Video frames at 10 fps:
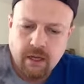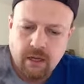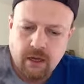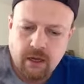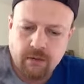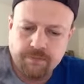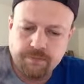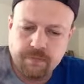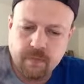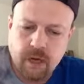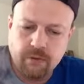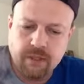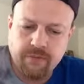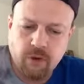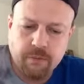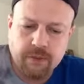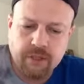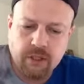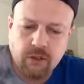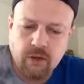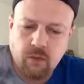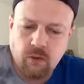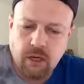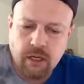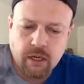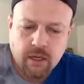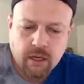I was even hoping to see you at work